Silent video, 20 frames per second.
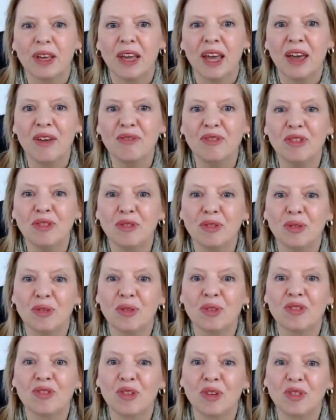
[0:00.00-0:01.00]
If you
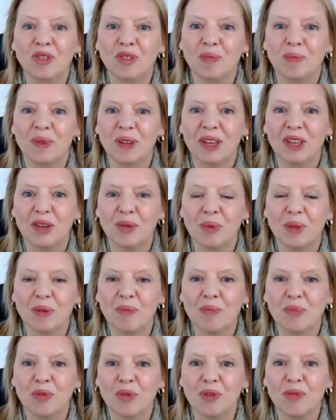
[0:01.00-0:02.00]
do, trust me, you will
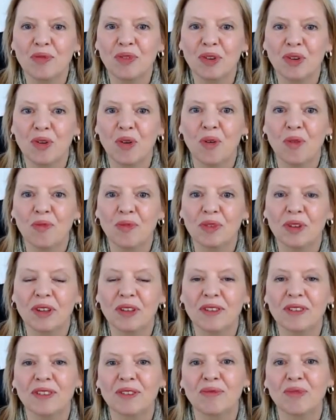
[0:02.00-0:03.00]
improve your
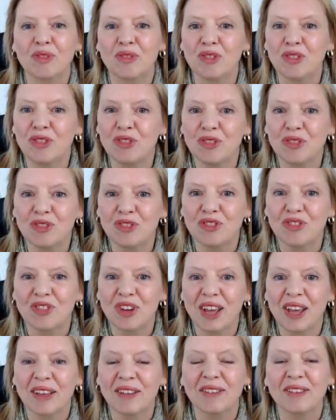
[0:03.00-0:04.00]
confidence, reduce your
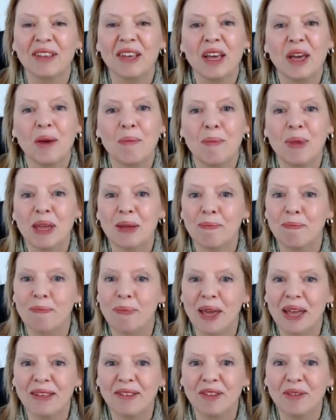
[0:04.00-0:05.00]
stress, make
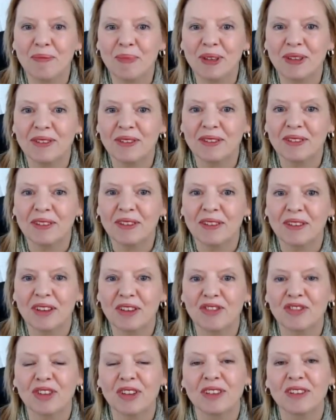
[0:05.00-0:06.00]
better business
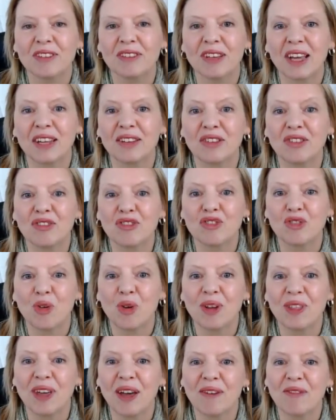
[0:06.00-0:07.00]
decisions, and
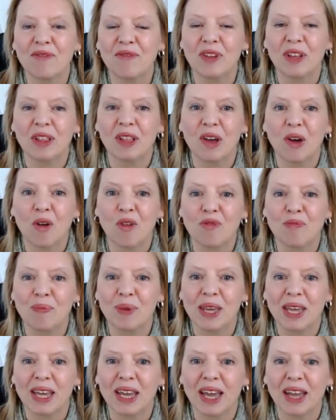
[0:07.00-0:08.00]
enjoy that feeling of
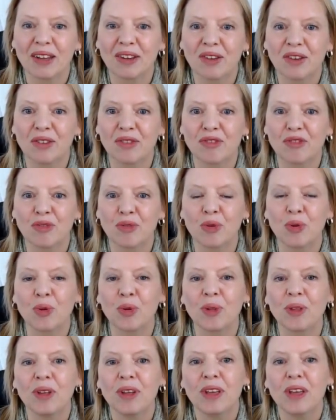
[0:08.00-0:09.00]
being in
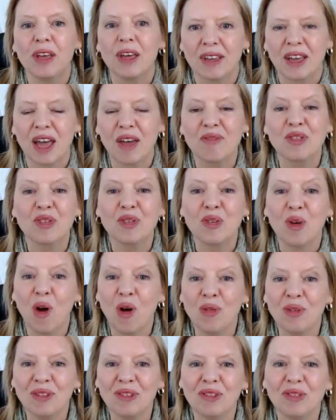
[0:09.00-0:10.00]
control. If you're not
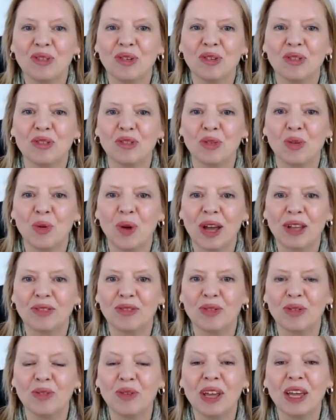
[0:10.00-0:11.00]
already doing so, I
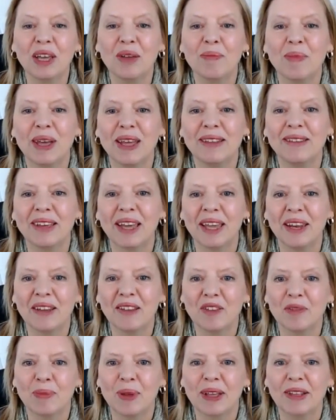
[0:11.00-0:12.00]
do recommend
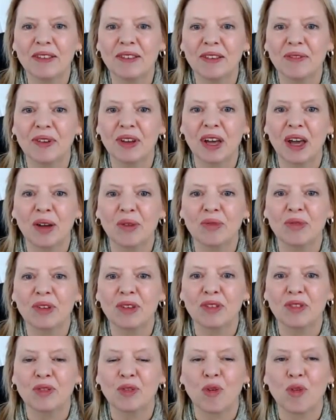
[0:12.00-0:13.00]
inexpensive
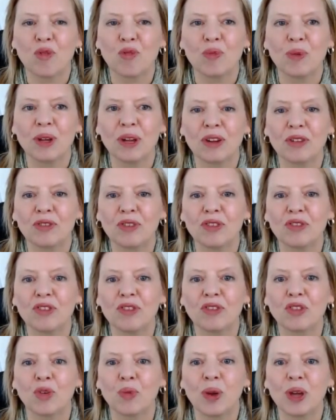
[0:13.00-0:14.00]
accounting software such
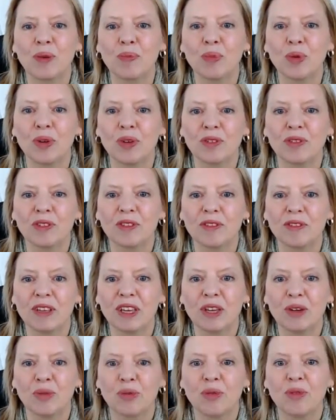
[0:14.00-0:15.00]
as QuickBooks,
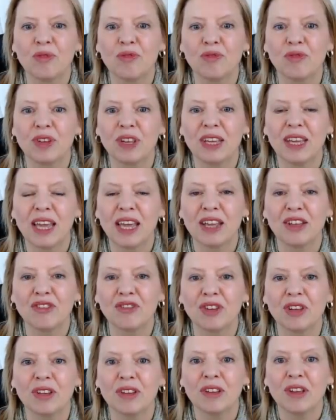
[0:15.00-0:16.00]
Xero, Free
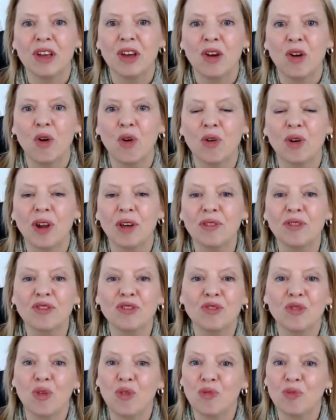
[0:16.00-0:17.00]
Agent, or other
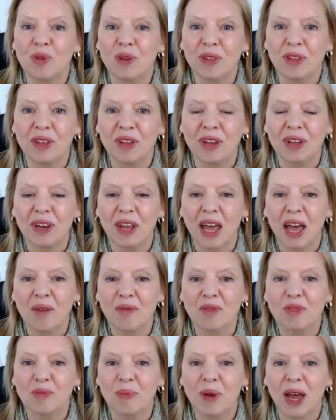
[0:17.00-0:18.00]
software that you can have
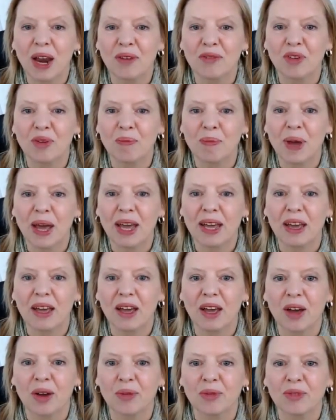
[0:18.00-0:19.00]
as part of your bank
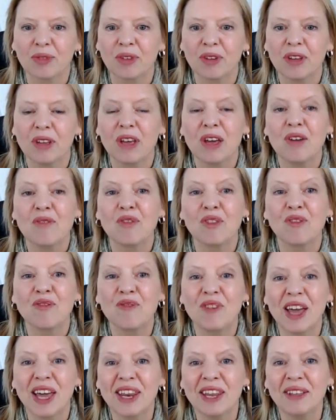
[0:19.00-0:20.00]
account. For
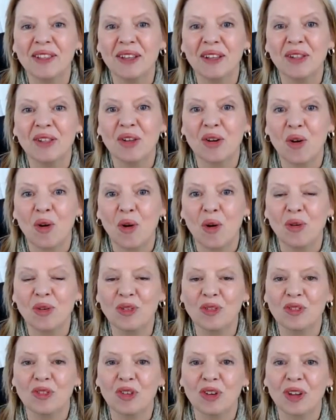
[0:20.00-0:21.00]
very little
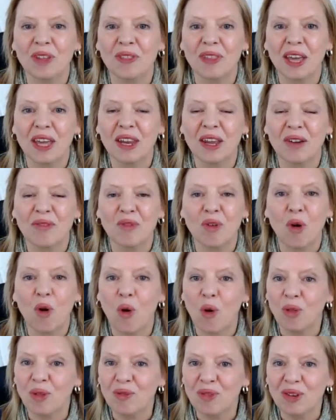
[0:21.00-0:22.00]
cost, you can then have
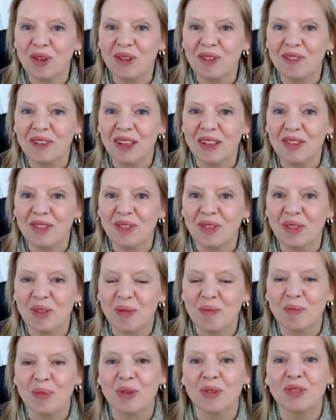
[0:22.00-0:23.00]
all of your essential
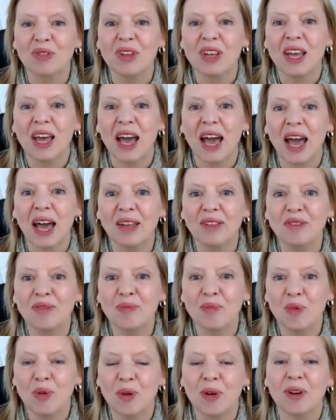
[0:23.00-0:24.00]
numbers and
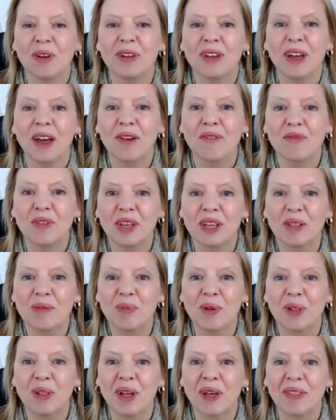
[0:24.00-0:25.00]
more
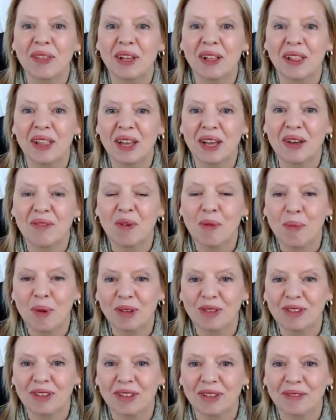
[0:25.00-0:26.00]
available at the click of a
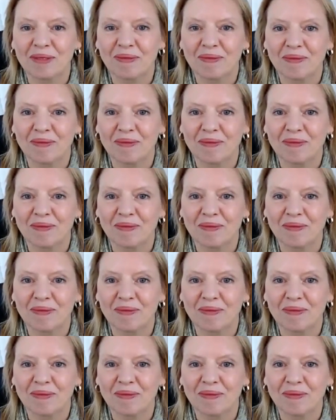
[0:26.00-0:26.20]
button.